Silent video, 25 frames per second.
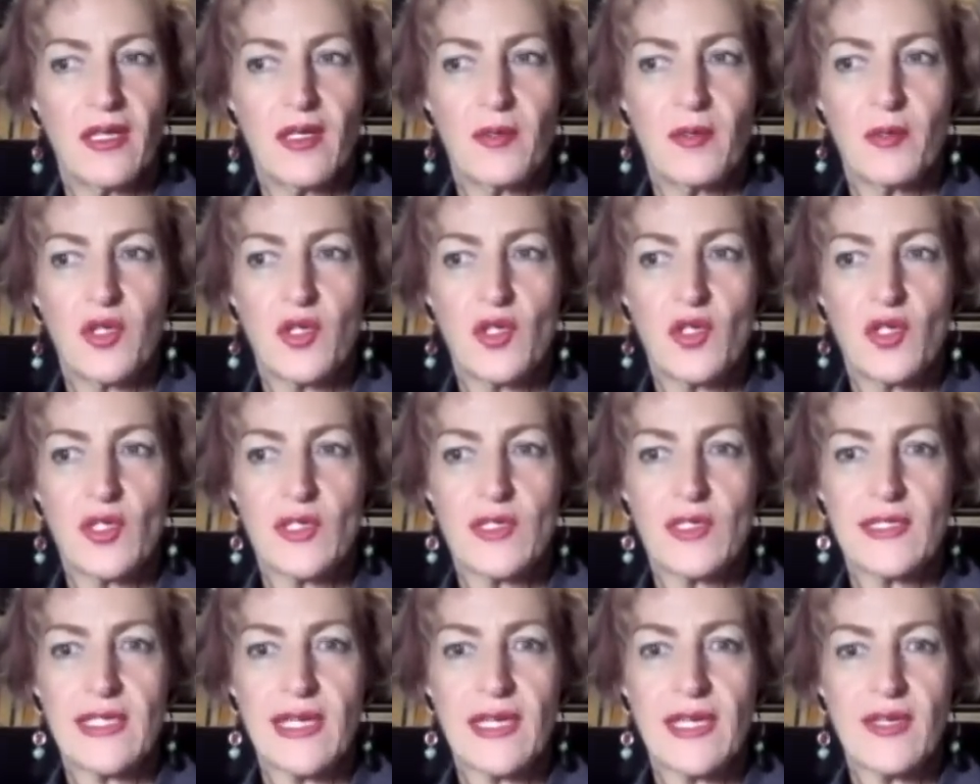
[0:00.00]

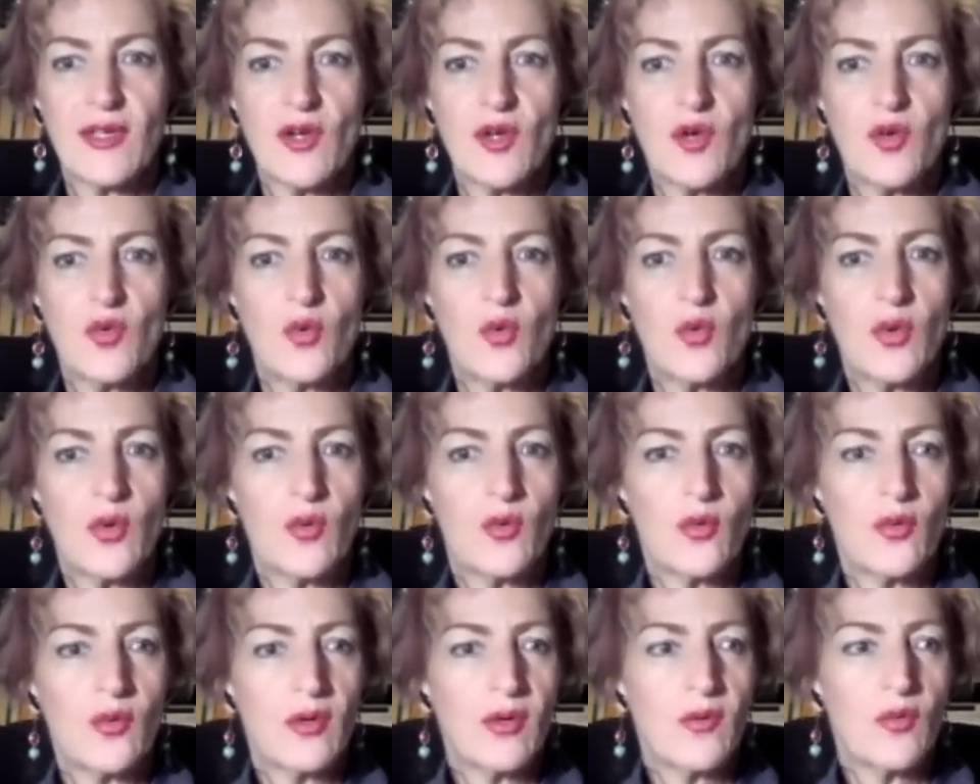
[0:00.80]
because I
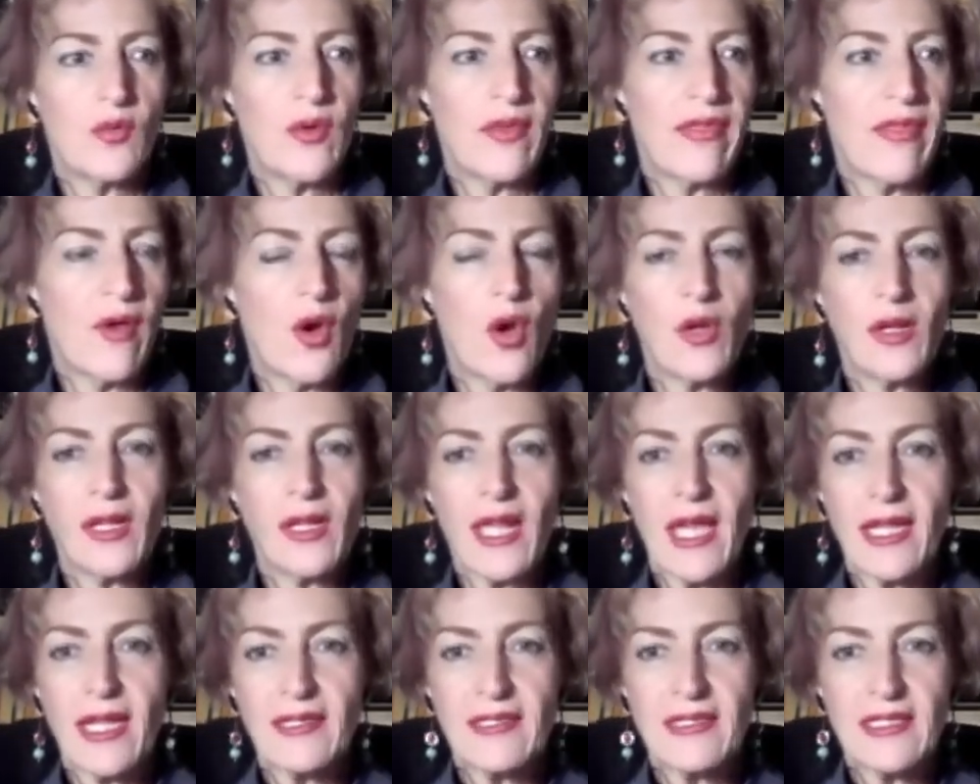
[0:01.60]
know with
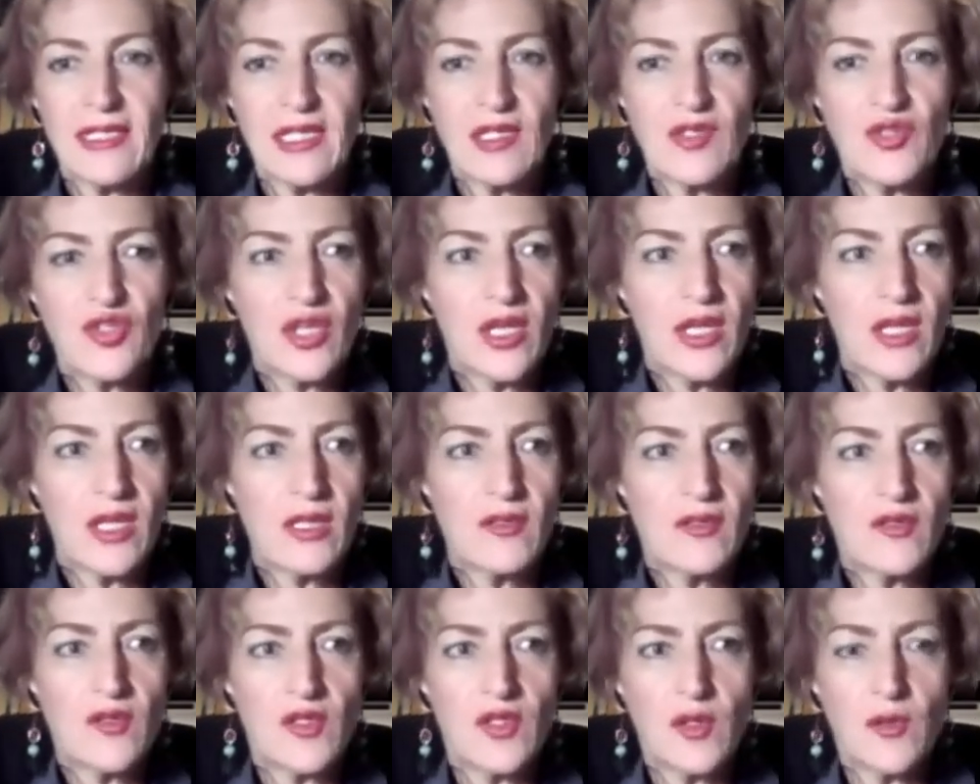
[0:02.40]
online
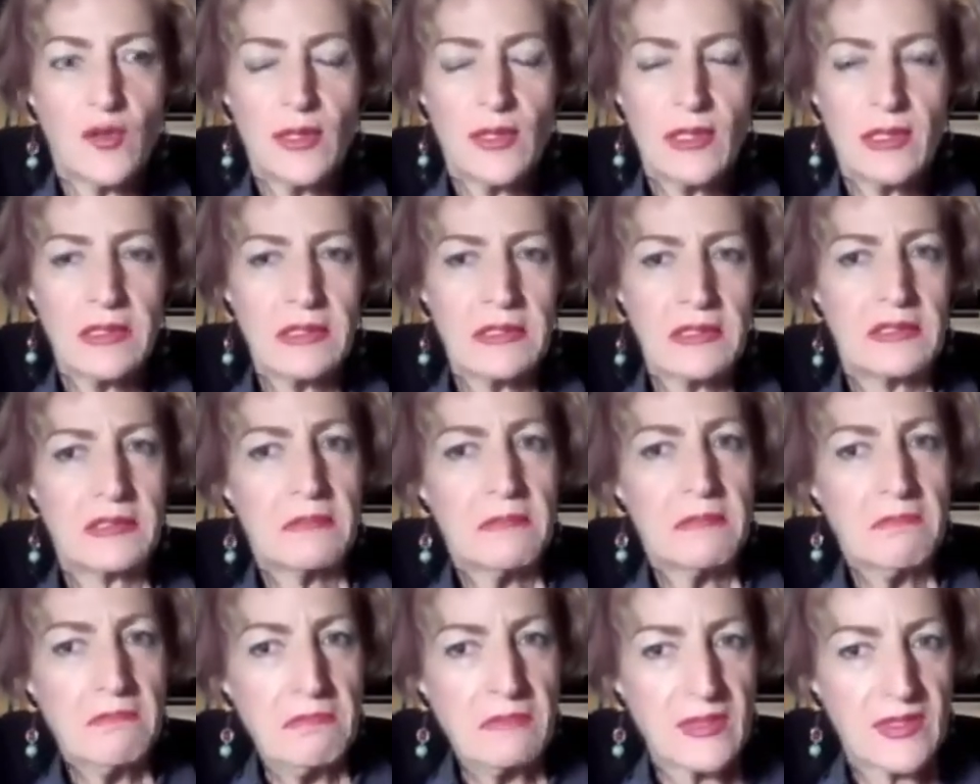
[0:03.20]
teaching, students
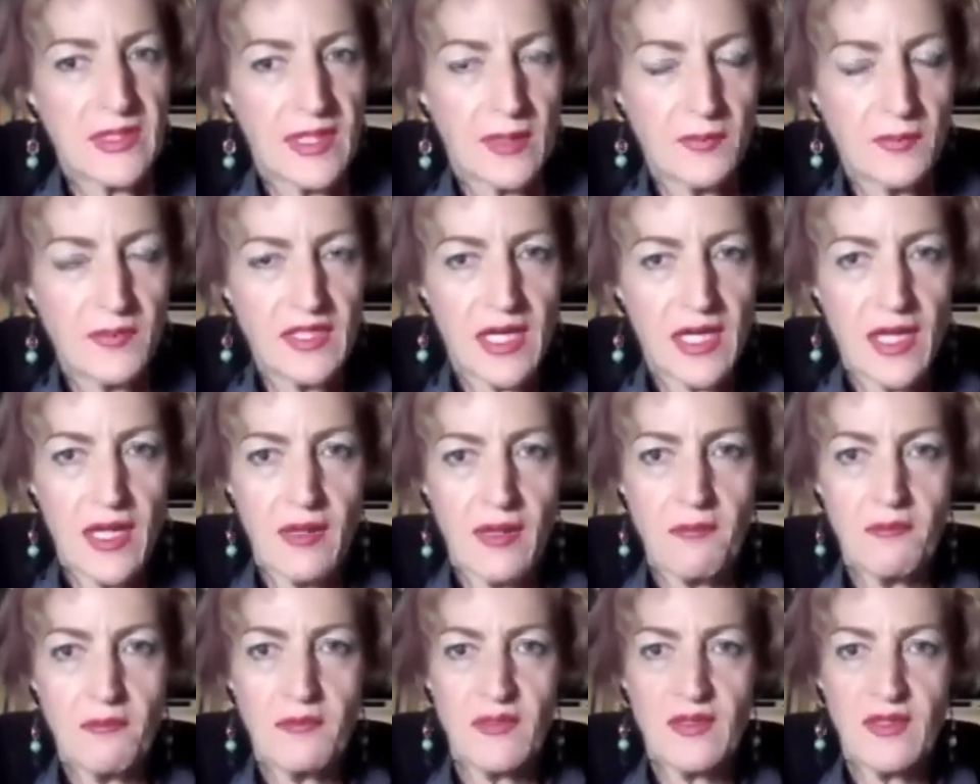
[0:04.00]

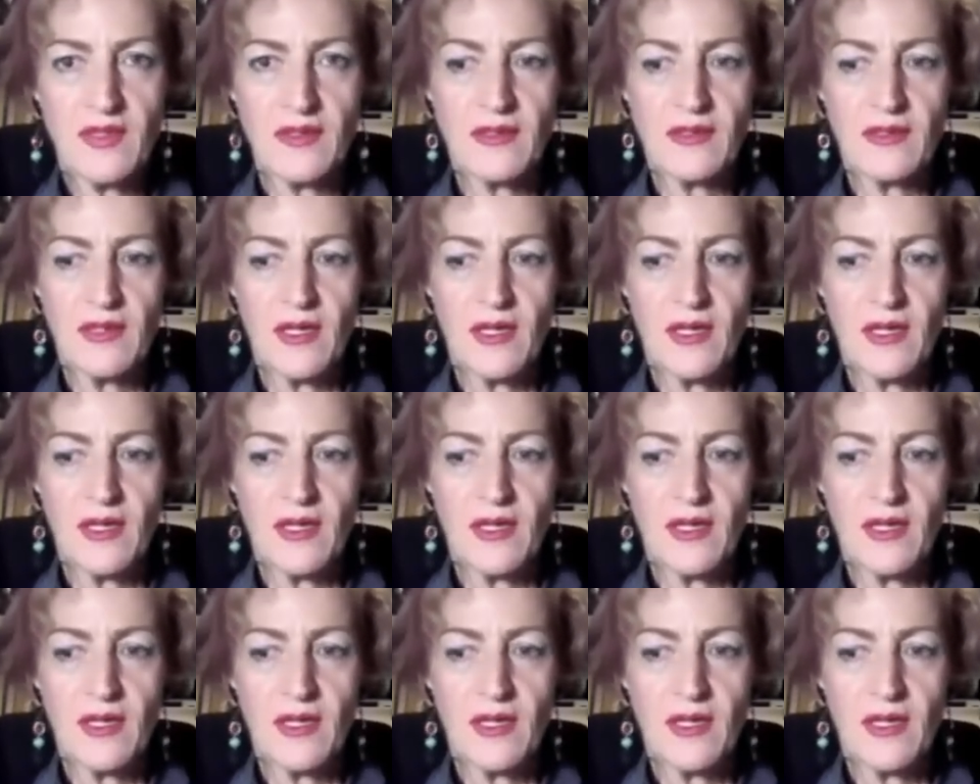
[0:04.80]
sometimes